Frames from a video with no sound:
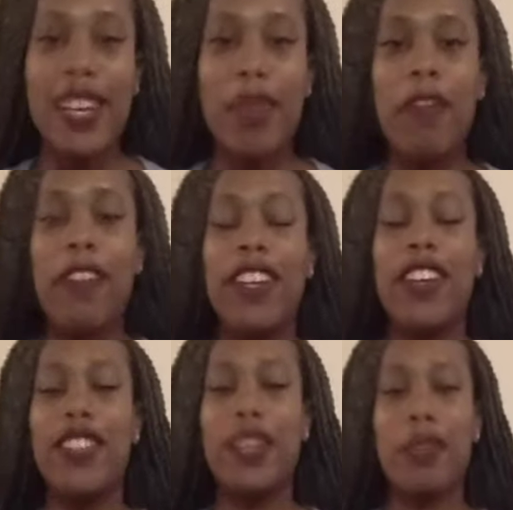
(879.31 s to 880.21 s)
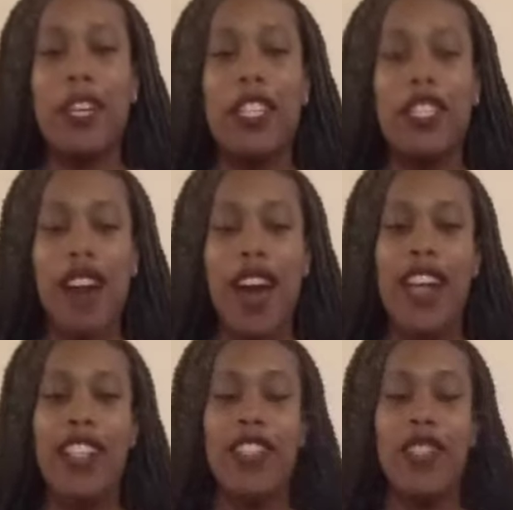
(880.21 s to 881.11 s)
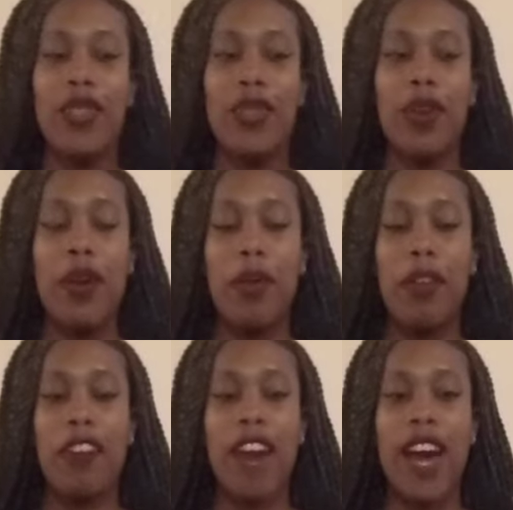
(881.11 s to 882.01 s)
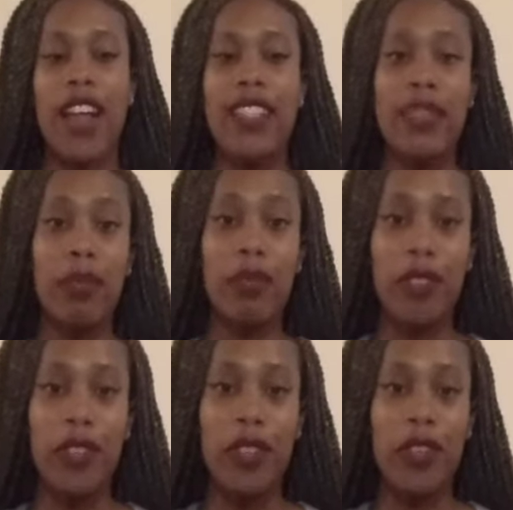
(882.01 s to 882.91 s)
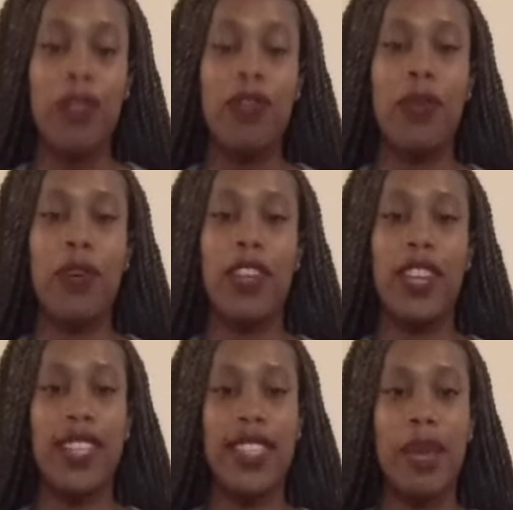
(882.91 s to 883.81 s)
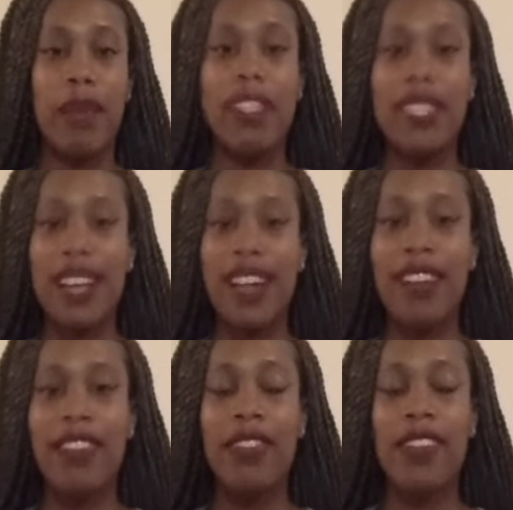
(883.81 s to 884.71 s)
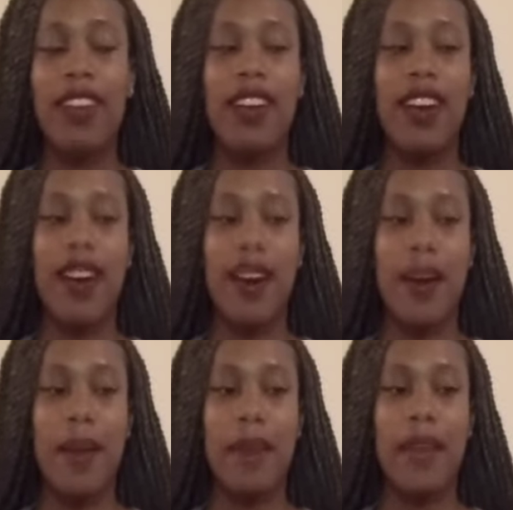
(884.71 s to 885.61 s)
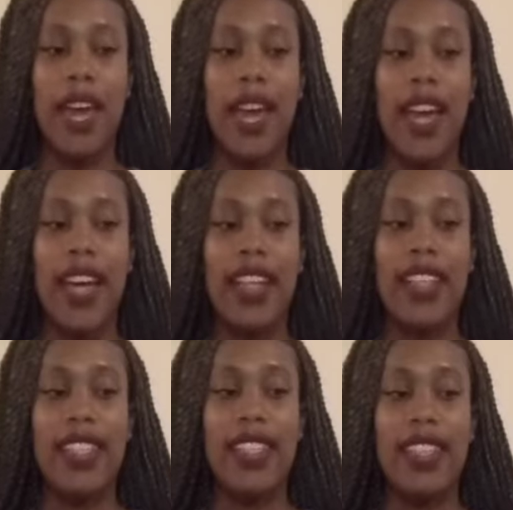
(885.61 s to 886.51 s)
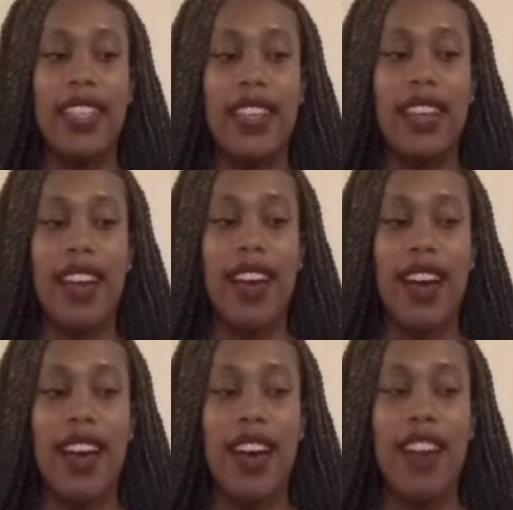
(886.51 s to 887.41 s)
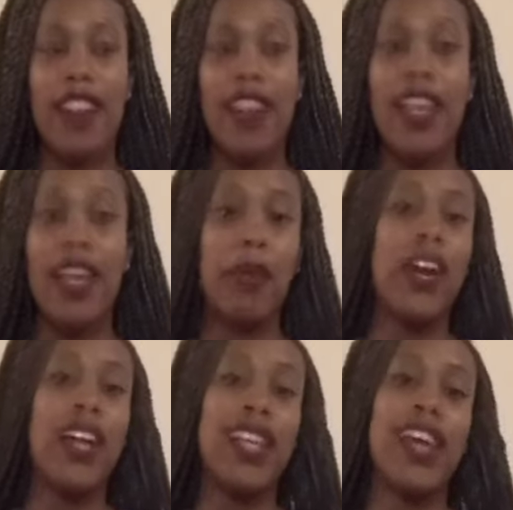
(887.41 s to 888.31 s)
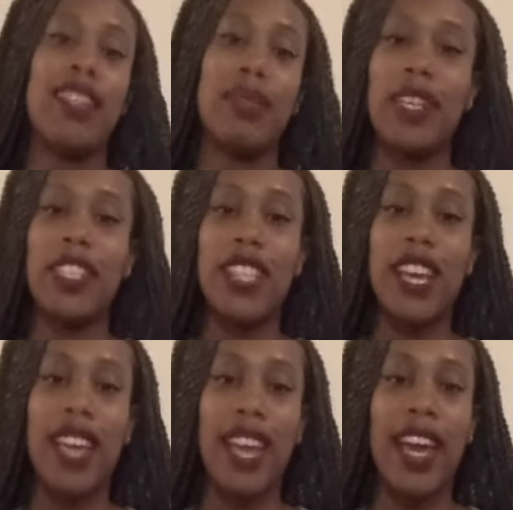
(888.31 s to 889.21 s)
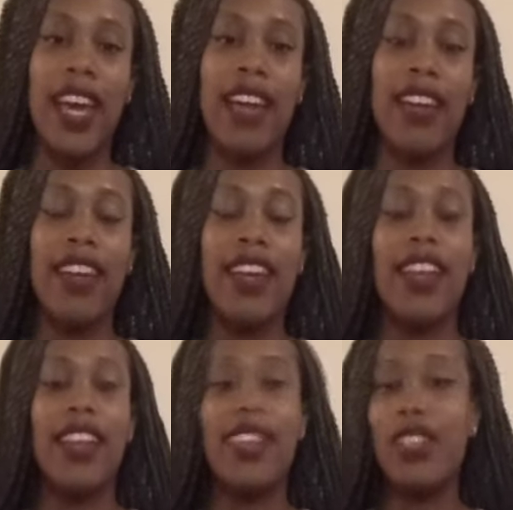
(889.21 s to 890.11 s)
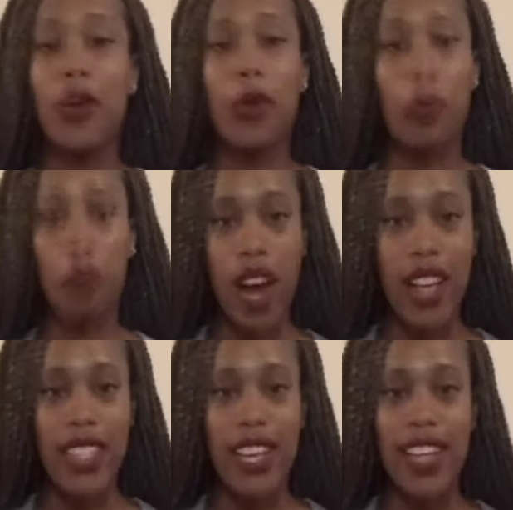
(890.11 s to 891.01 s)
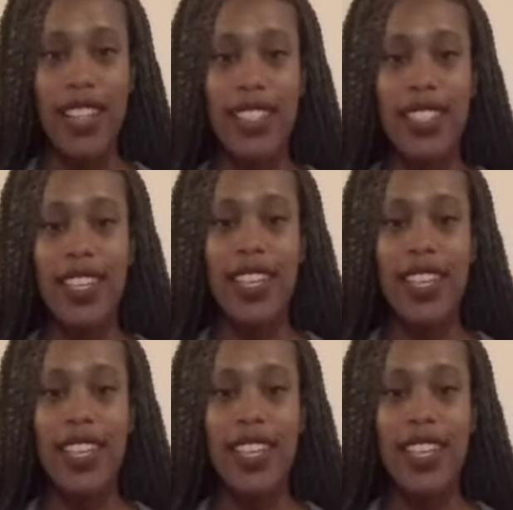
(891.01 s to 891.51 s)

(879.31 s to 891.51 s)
couple of videos, I'm going to try to provide some review for the exam itself and try to help you guys out as much as I can in this whole process.